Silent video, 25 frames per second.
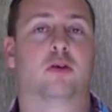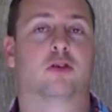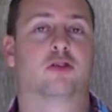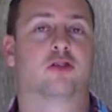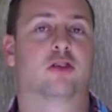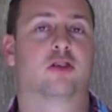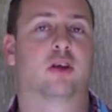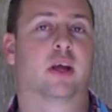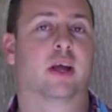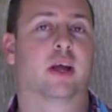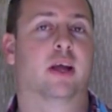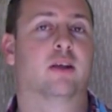
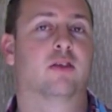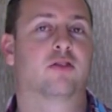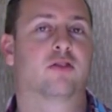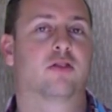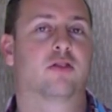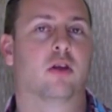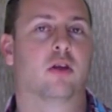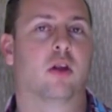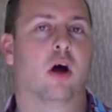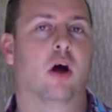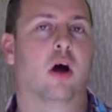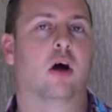push
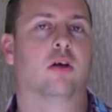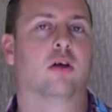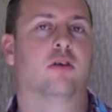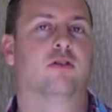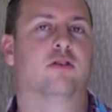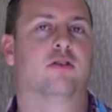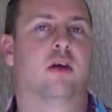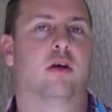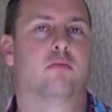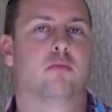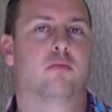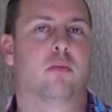against
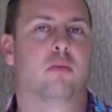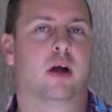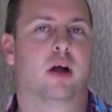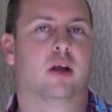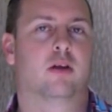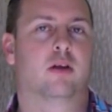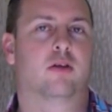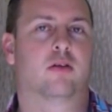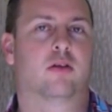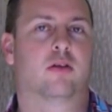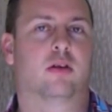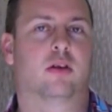laws that
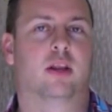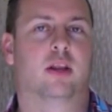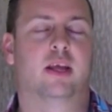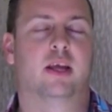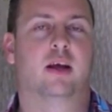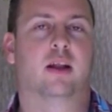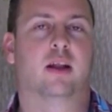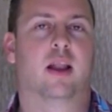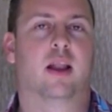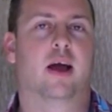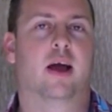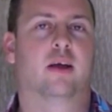might
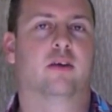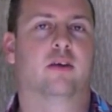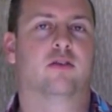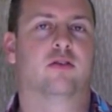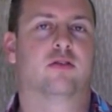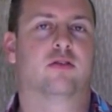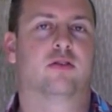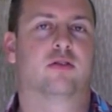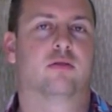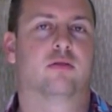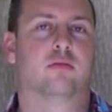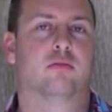
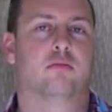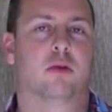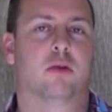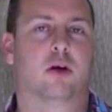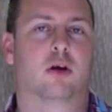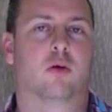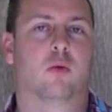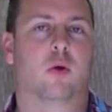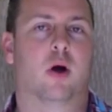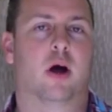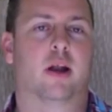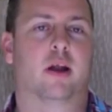legalize
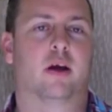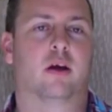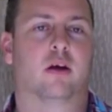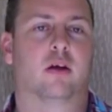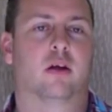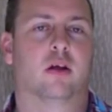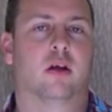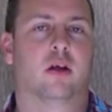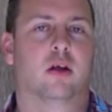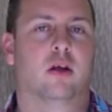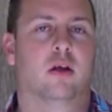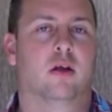marijuana.